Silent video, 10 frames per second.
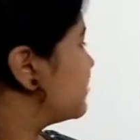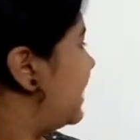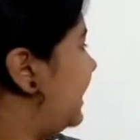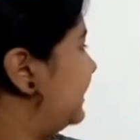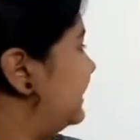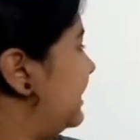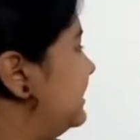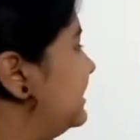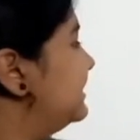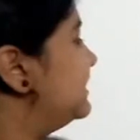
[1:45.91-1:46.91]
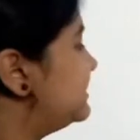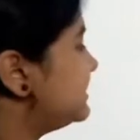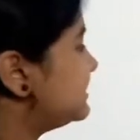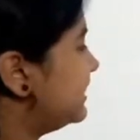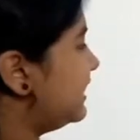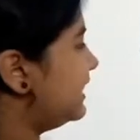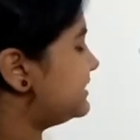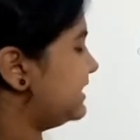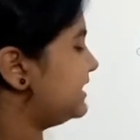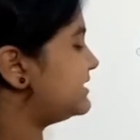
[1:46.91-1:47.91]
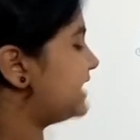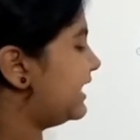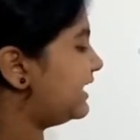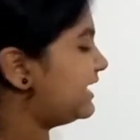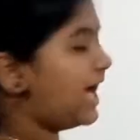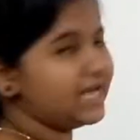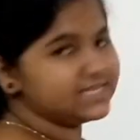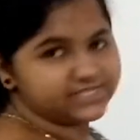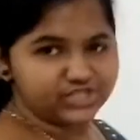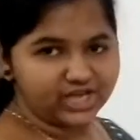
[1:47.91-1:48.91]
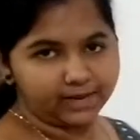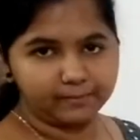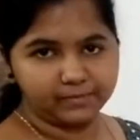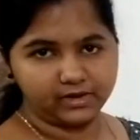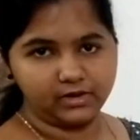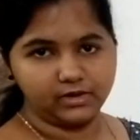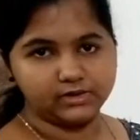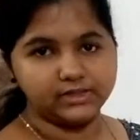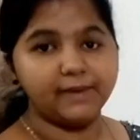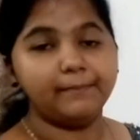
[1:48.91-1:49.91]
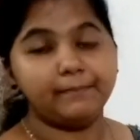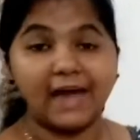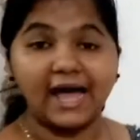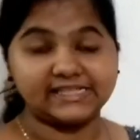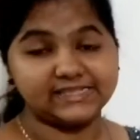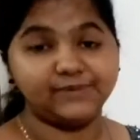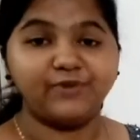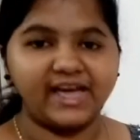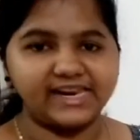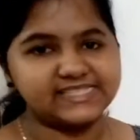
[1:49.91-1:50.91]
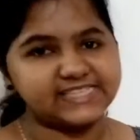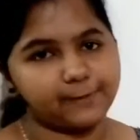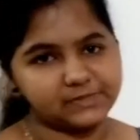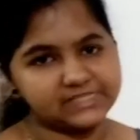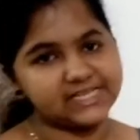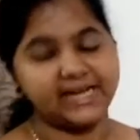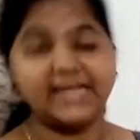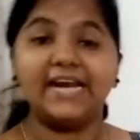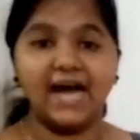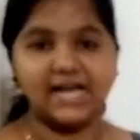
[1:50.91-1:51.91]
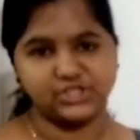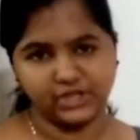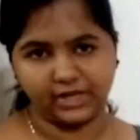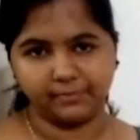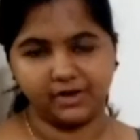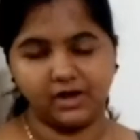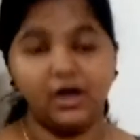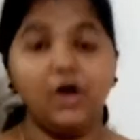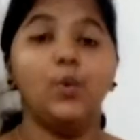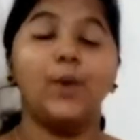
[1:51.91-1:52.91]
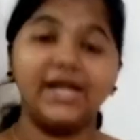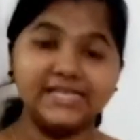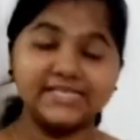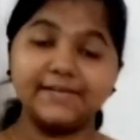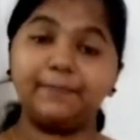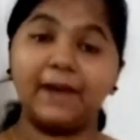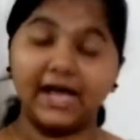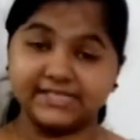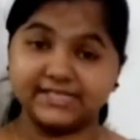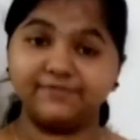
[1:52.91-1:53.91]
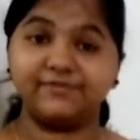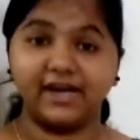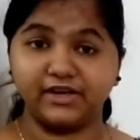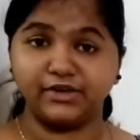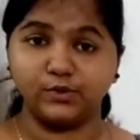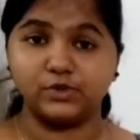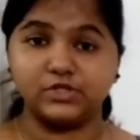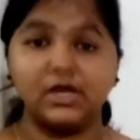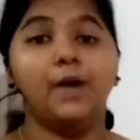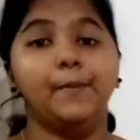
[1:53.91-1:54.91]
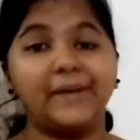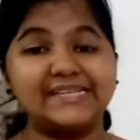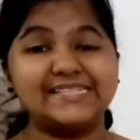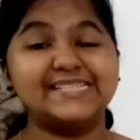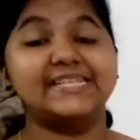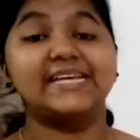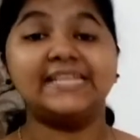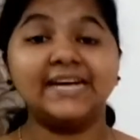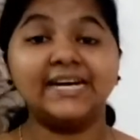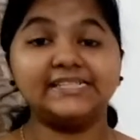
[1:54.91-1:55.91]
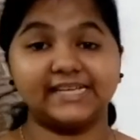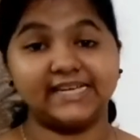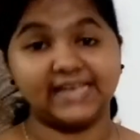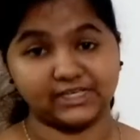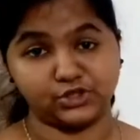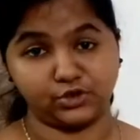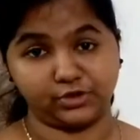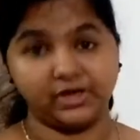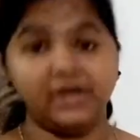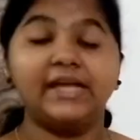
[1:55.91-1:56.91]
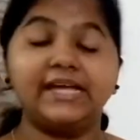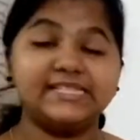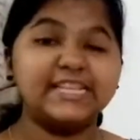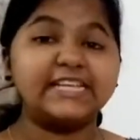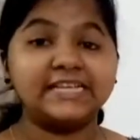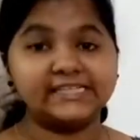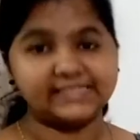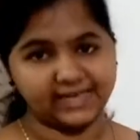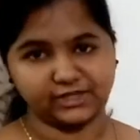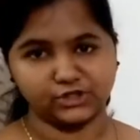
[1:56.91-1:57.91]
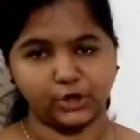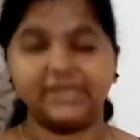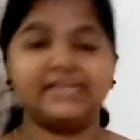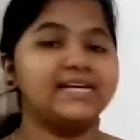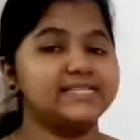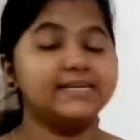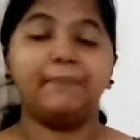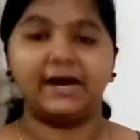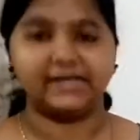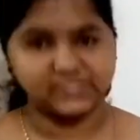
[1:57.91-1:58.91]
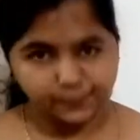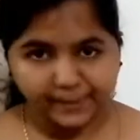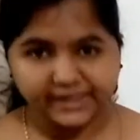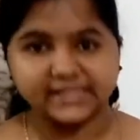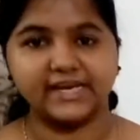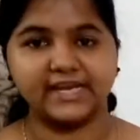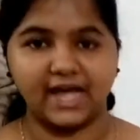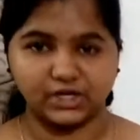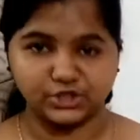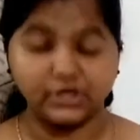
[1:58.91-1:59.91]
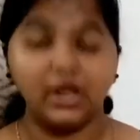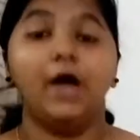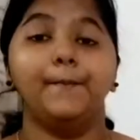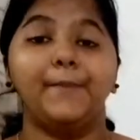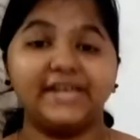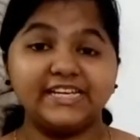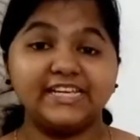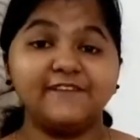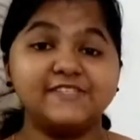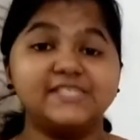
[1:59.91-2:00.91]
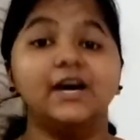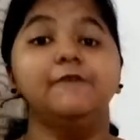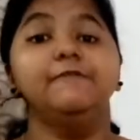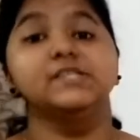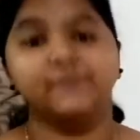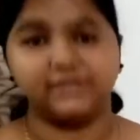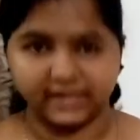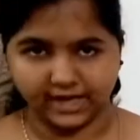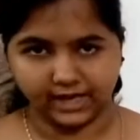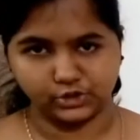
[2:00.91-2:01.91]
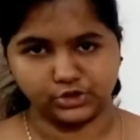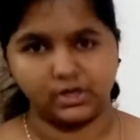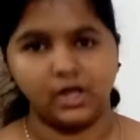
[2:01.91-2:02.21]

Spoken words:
And then it's inside a glass chamber. The platinum wire is kept inside a glass chamber. Why is a platinum wire used? Because it's an inert electrode. It's an inert electrode. It doesn't participate in the reaction, but it gives surface for the reaction.